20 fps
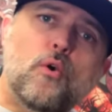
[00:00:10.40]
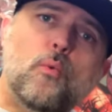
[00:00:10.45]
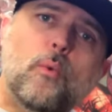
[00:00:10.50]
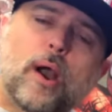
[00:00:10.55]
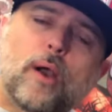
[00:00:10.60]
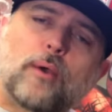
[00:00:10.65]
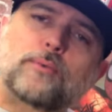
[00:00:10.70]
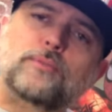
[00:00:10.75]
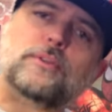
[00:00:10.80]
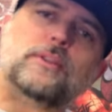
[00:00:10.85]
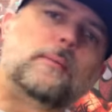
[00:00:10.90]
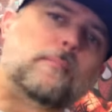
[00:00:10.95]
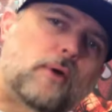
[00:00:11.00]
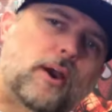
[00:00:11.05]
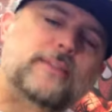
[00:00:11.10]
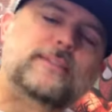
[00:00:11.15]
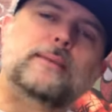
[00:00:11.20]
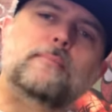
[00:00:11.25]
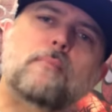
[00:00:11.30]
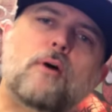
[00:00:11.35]
welcome to the
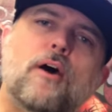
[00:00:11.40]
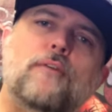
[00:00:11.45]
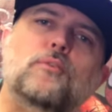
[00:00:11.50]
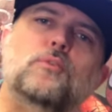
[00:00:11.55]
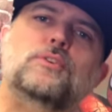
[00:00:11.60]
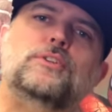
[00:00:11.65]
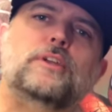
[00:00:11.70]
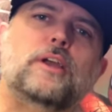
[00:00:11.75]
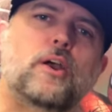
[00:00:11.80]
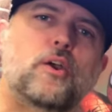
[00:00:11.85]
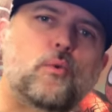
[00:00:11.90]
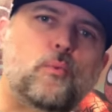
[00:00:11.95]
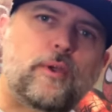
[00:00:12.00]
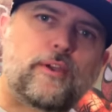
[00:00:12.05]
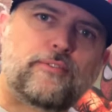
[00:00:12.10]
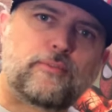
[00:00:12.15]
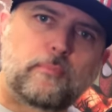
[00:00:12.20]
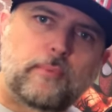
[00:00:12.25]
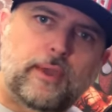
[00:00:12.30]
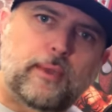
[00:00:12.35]
Mighty Marvel Show
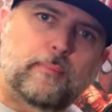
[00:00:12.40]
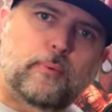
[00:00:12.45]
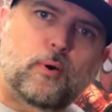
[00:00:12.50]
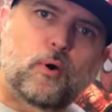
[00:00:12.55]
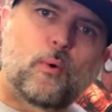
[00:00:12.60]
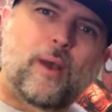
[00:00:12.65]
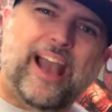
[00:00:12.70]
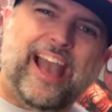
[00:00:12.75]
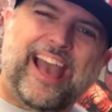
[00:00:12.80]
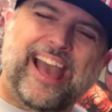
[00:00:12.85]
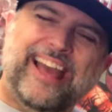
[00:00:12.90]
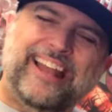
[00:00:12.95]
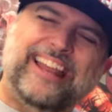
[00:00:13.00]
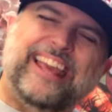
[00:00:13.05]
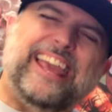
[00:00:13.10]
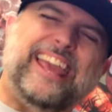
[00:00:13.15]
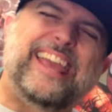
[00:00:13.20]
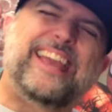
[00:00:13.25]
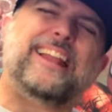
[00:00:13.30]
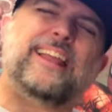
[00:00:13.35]
with me, Paul, and
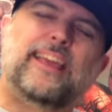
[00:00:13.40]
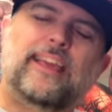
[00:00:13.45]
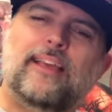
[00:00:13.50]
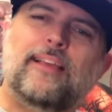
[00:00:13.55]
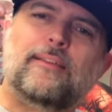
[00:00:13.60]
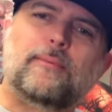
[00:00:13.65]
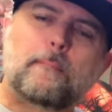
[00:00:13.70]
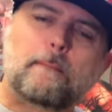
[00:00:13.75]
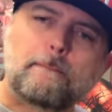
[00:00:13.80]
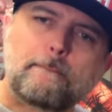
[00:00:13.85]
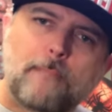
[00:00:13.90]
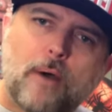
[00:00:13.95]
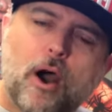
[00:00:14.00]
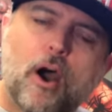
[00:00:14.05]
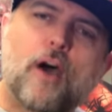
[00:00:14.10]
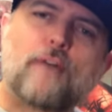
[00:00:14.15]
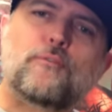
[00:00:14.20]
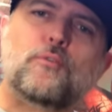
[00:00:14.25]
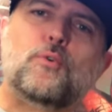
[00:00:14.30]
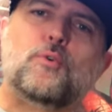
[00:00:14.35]
it is
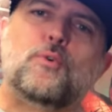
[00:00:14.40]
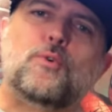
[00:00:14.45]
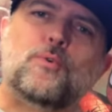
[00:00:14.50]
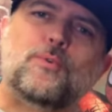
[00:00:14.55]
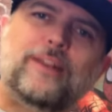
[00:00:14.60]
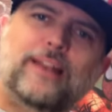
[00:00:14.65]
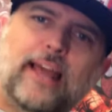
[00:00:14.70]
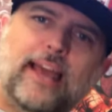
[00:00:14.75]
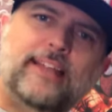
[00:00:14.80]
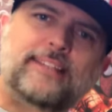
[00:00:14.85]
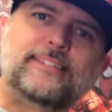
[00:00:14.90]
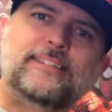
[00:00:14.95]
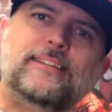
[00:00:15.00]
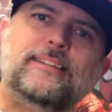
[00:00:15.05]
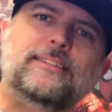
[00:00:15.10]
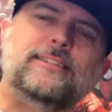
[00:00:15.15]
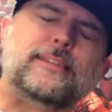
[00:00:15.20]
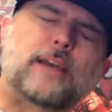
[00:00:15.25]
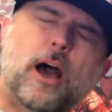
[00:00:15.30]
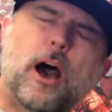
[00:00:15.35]
Marvel
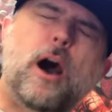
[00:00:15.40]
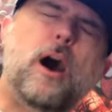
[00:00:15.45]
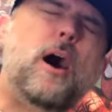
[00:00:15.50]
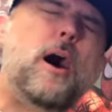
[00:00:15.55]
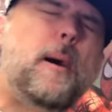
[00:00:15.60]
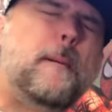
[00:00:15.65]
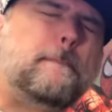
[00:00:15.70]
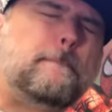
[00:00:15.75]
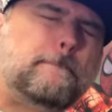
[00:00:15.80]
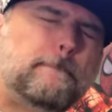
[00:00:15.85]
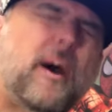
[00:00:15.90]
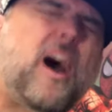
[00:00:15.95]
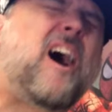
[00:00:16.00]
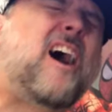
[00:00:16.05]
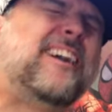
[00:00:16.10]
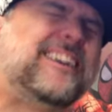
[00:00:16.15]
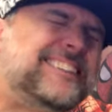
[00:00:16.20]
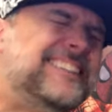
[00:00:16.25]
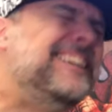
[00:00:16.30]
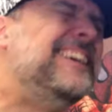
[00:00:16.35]
Legends
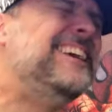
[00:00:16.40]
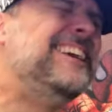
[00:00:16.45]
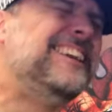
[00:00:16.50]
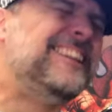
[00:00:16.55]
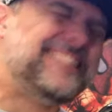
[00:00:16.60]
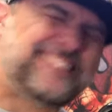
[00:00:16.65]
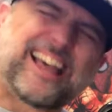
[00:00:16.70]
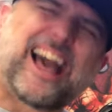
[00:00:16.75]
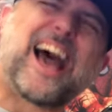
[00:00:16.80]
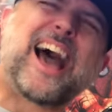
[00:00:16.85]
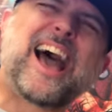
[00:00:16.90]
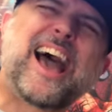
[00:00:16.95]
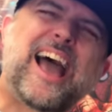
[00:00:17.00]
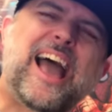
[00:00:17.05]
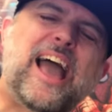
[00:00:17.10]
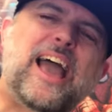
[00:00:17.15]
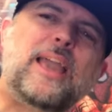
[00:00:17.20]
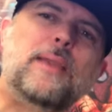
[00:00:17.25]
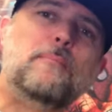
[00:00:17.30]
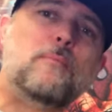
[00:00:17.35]
unboxing
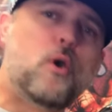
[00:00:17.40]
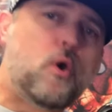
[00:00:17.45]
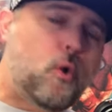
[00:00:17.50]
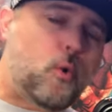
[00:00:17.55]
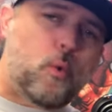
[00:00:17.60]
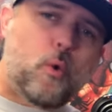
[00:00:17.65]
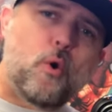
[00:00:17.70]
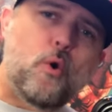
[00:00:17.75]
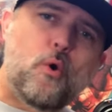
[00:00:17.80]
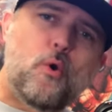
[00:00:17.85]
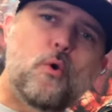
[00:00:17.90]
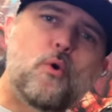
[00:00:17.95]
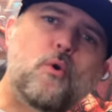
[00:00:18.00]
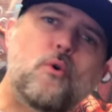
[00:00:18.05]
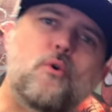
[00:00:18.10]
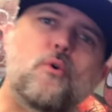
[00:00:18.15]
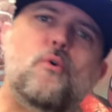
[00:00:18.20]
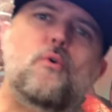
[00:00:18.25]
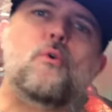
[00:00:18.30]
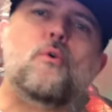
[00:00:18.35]
time.
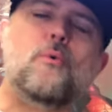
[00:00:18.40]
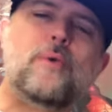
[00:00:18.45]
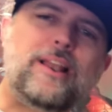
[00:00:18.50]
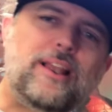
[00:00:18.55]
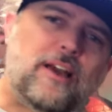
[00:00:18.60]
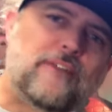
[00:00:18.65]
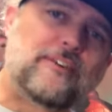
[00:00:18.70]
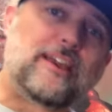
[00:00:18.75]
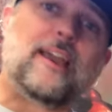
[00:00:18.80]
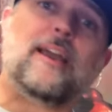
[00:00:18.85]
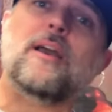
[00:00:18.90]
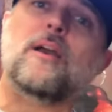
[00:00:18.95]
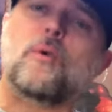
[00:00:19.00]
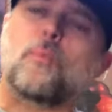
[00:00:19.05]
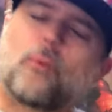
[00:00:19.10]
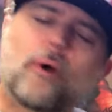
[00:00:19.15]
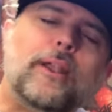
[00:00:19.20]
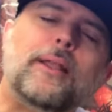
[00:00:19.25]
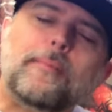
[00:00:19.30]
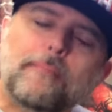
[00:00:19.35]
Woohoo! We love it.
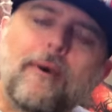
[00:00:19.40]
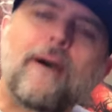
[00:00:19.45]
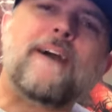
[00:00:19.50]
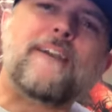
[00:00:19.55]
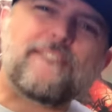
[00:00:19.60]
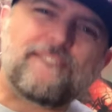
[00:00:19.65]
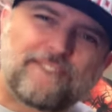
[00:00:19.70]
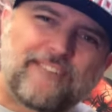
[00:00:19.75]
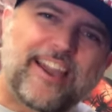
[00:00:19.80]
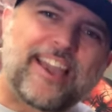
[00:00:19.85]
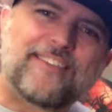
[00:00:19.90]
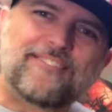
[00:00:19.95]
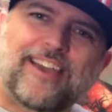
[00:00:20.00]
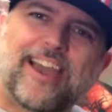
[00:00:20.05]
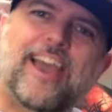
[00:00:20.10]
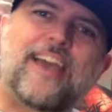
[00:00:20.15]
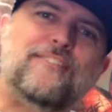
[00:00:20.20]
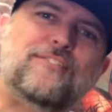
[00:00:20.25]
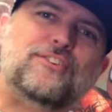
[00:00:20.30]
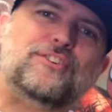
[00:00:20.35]
One of my favorite
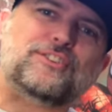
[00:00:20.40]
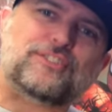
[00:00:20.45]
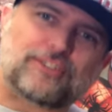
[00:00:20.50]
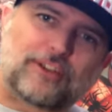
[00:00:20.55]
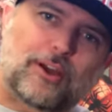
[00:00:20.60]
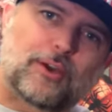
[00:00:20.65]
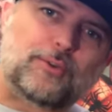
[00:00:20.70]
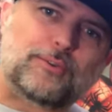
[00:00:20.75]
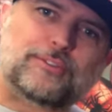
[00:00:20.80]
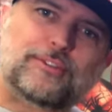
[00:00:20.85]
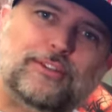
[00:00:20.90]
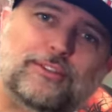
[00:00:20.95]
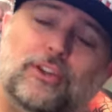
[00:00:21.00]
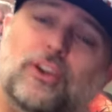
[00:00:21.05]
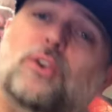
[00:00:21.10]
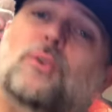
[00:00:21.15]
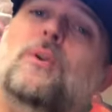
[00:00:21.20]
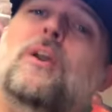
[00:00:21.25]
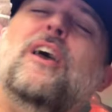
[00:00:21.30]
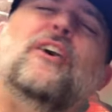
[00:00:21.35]
ever shows to
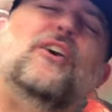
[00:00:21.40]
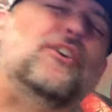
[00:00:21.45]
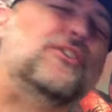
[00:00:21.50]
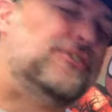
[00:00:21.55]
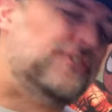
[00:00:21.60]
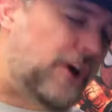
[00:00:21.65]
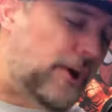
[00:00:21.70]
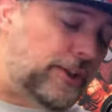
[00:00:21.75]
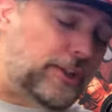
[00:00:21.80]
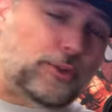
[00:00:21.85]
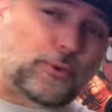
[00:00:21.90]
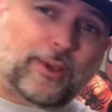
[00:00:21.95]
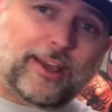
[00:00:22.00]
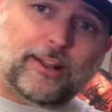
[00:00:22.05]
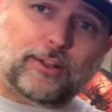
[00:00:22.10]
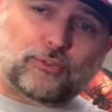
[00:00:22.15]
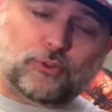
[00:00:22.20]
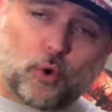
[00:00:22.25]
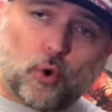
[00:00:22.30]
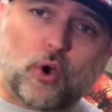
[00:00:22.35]
do, because not only do I
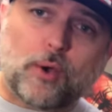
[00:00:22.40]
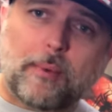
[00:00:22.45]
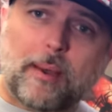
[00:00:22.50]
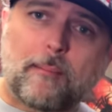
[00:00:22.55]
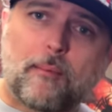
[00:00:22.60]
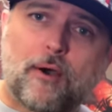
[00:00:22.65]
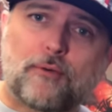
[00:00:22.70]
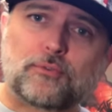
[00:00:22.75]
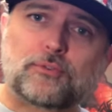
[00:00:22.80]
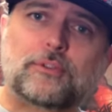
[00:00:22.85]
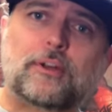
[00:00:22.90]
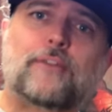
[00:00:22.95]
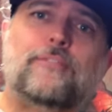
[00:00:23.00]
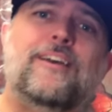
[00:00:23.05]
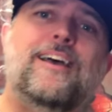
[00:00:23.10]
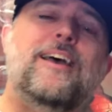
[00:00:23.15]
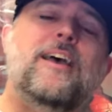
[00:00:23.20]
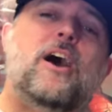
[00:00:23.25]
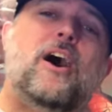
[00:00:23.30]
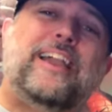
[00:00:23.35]
get to talk about Marvel stuff,
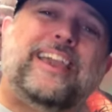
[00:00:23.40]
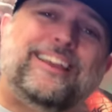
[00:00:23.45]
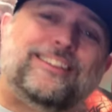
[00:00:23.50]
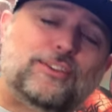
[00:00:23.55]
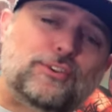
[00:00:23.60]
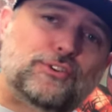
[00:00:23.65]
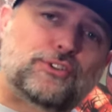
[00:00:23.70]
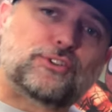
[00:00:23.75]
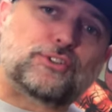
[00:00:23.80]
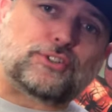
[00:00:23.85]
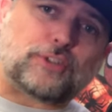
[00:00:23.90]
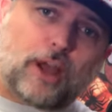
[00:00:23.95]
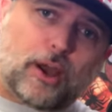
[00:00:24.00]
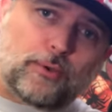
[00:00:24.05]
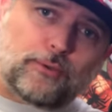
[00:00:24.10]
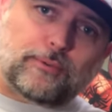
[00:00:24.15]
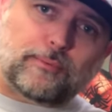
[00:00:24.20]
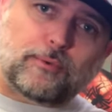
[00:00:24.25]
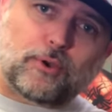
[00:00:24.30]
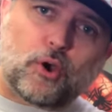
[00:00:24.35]
I get to
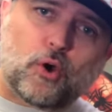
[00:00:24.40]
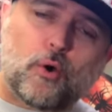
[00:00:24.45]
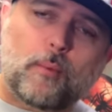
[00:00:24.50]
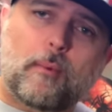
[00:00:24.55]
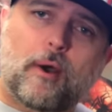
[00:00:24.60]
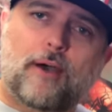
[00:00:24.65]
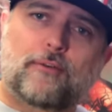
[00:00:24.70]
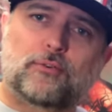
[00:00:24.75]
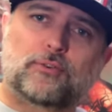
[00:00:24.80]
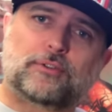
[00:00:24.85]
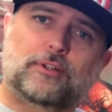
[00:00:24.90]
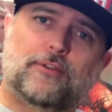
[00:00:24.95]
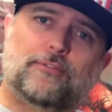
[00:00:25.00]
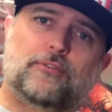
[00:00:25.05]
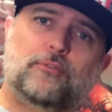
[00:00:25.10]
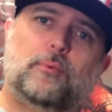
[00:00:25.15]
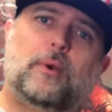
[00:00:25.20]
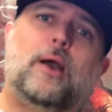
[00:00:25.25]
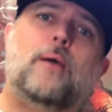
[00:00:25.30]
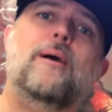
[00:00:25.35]
show some cool Marvel stuff
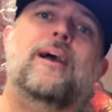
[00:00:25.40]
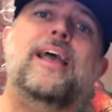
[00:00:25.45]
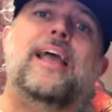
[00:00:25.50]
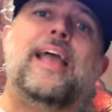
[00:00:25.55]
as well.